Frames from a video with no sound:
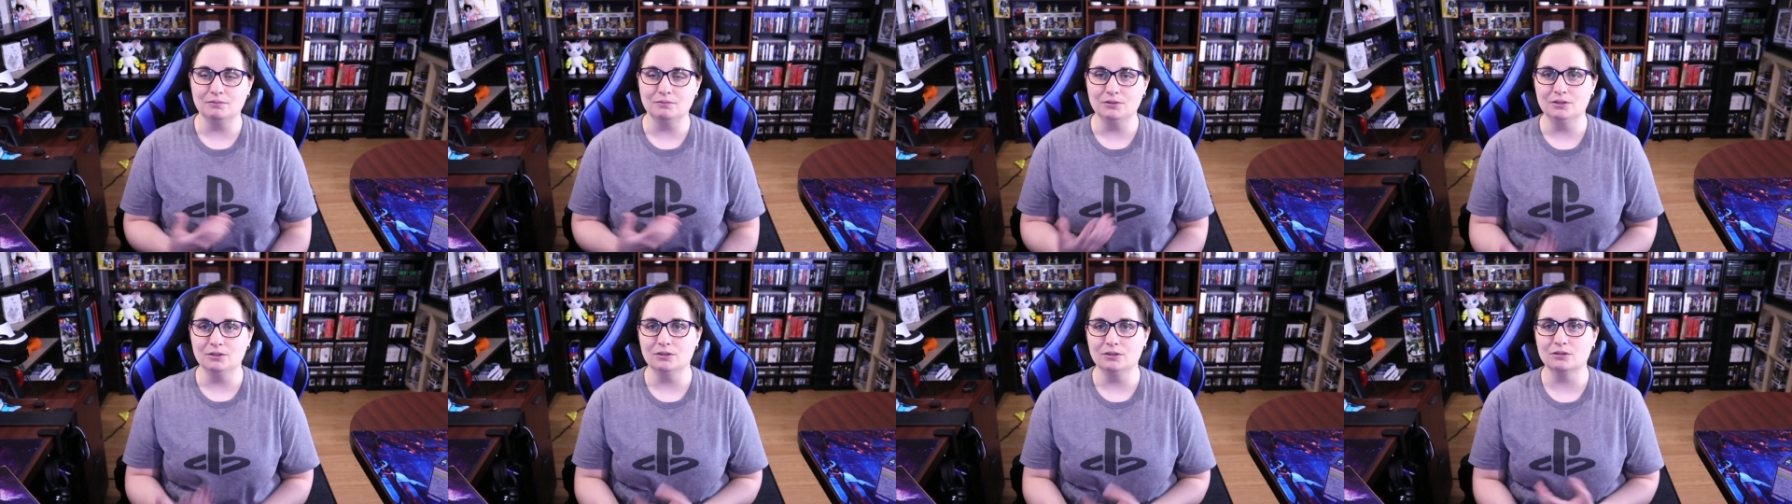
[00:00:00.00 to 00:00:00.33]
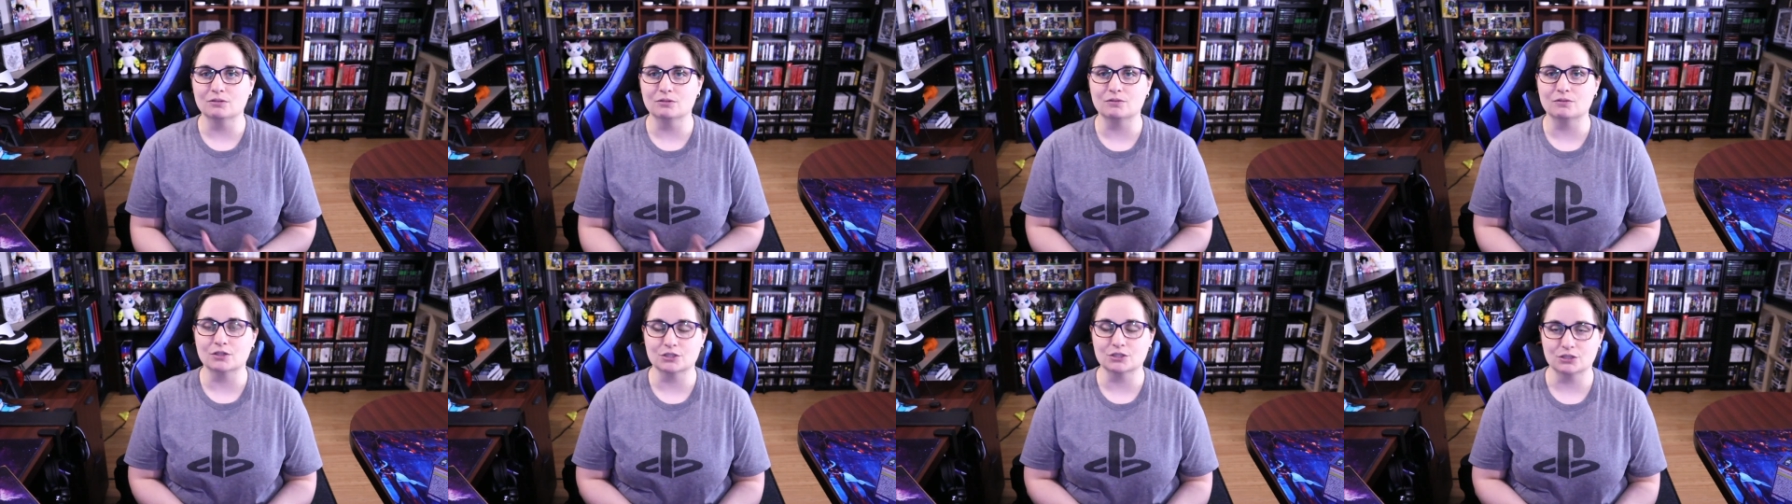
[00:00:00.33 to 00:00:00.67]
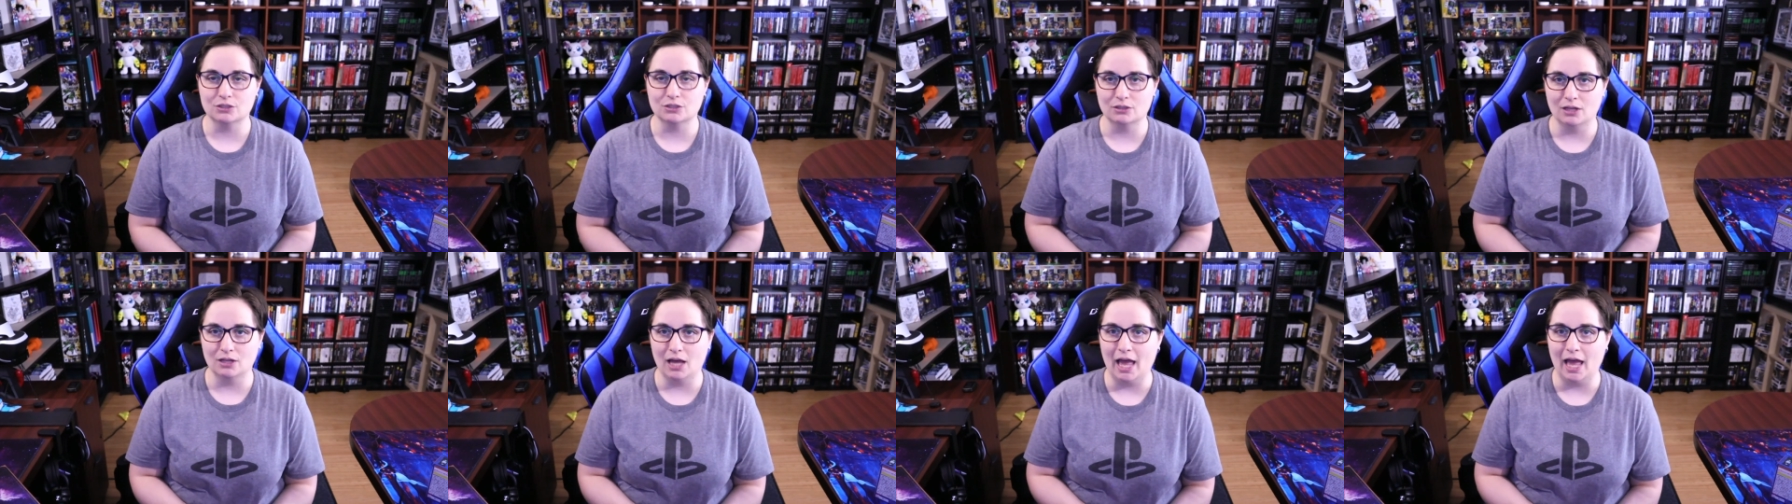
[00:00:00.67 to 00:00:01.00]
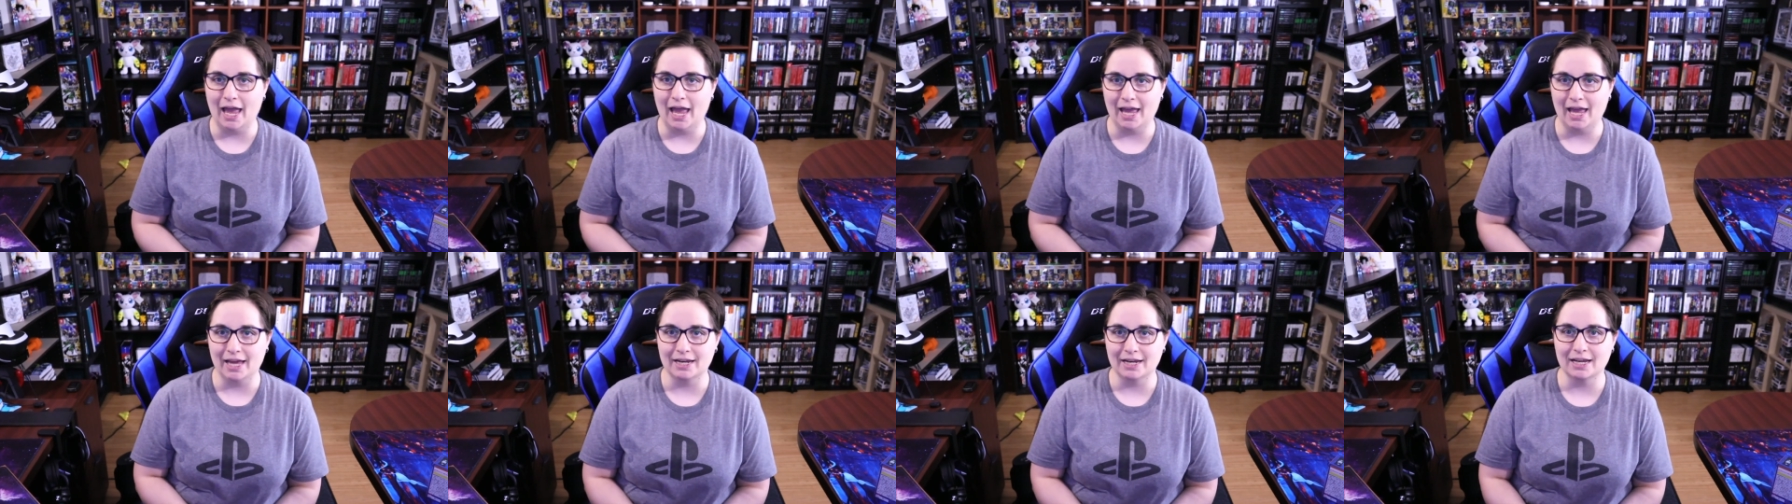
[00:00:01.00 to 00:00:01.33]
universal
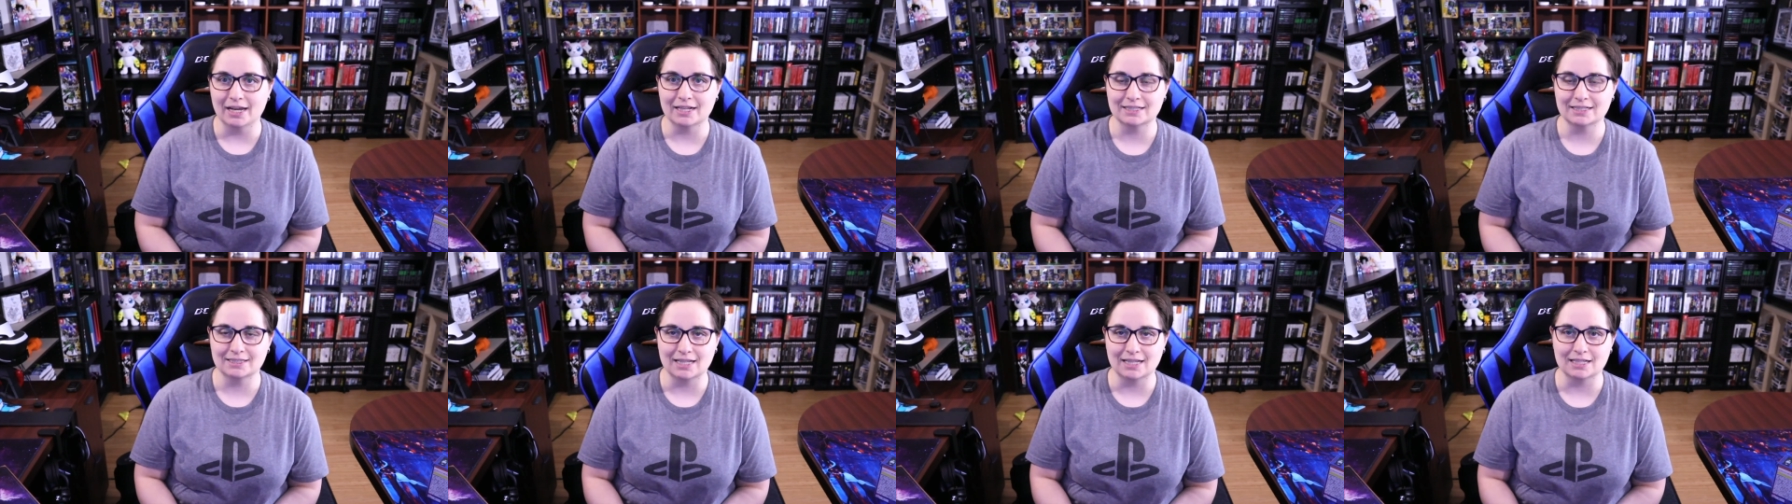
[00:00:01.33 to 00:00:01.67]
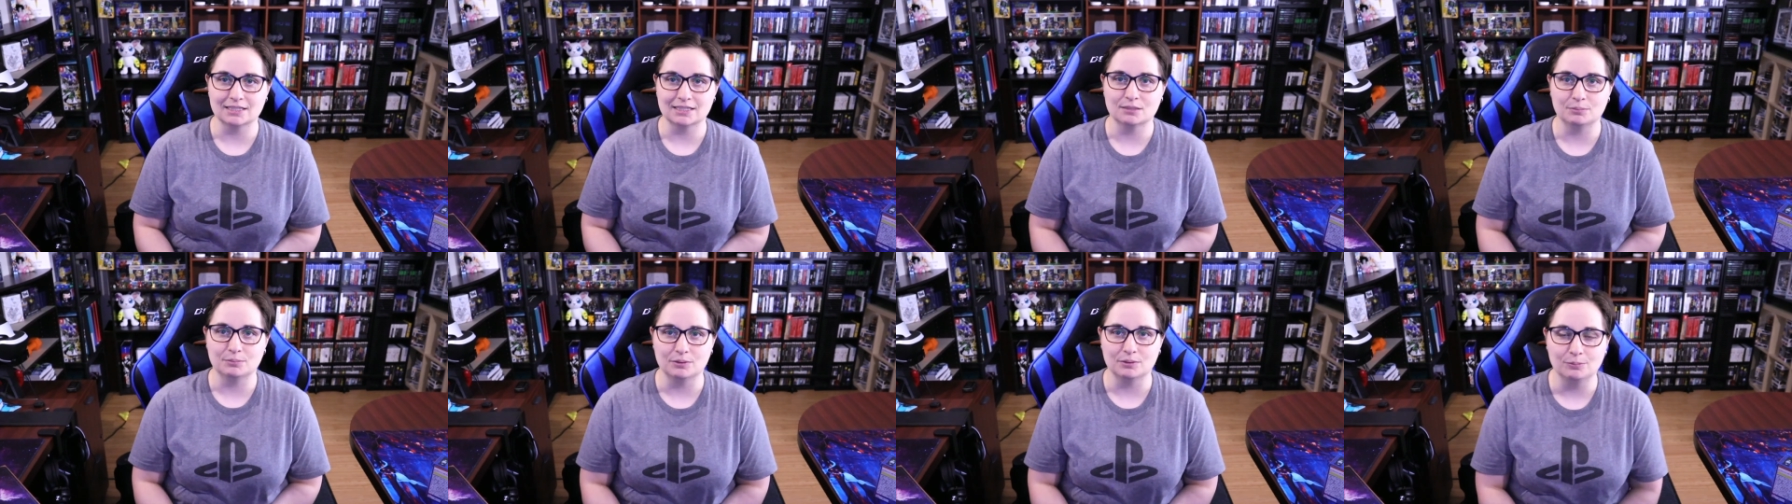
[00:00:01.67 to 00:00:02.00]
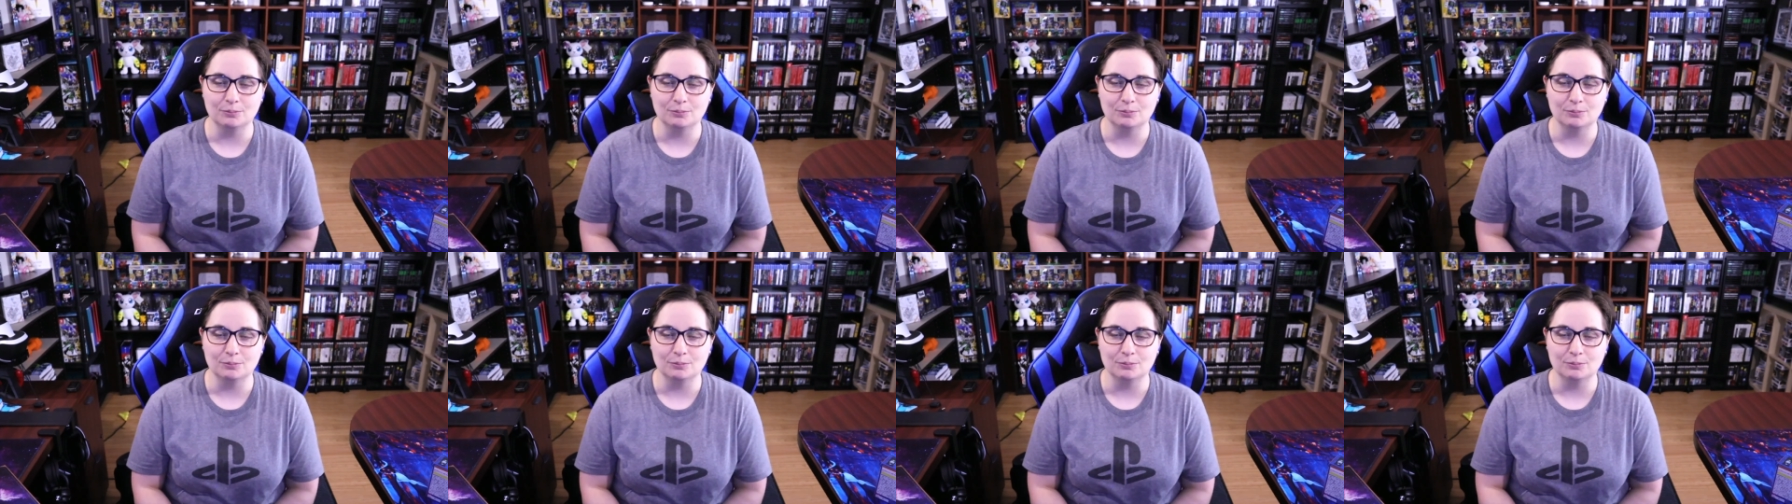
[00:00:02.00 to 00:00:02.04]
and accessible.